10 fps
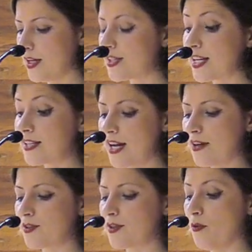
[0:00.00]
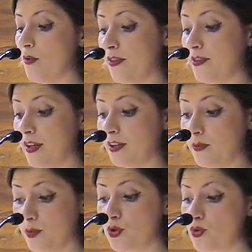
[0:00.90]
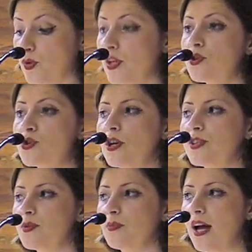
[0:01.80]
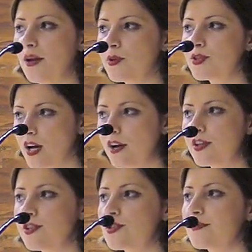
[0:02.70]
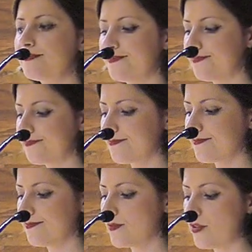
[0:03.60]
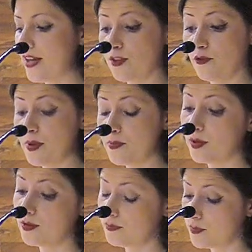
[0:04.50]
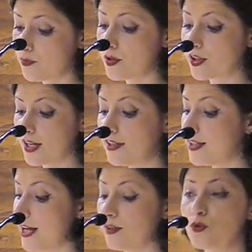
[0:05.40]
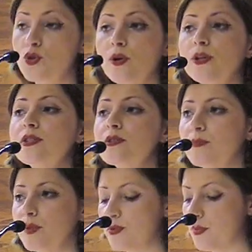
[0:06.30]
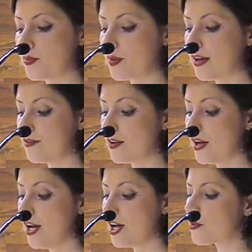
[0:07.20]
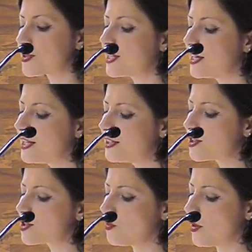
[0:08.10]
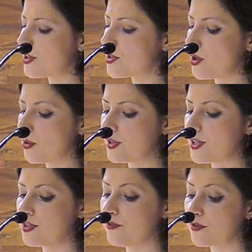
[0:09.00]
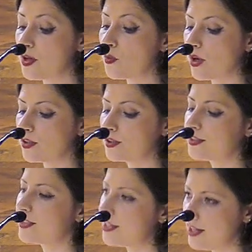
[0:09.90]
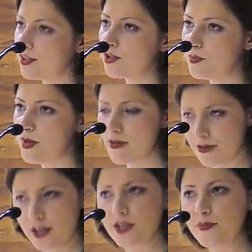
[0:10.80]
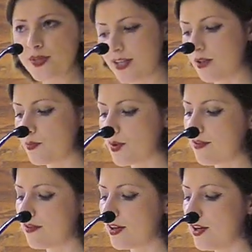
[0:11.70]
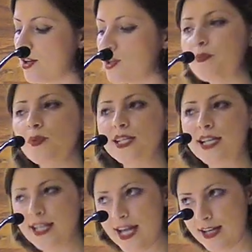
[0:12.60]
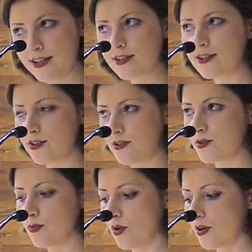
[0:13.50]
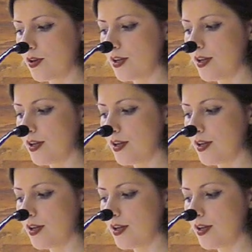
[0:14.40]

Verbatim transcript: It turned out that one thing that was truly in short supply was courage. Not that of people of Ukraine, they had no choice but to be brave, it was the leaders of what is known as the free world that needed to be 30% braver to put an end to this war.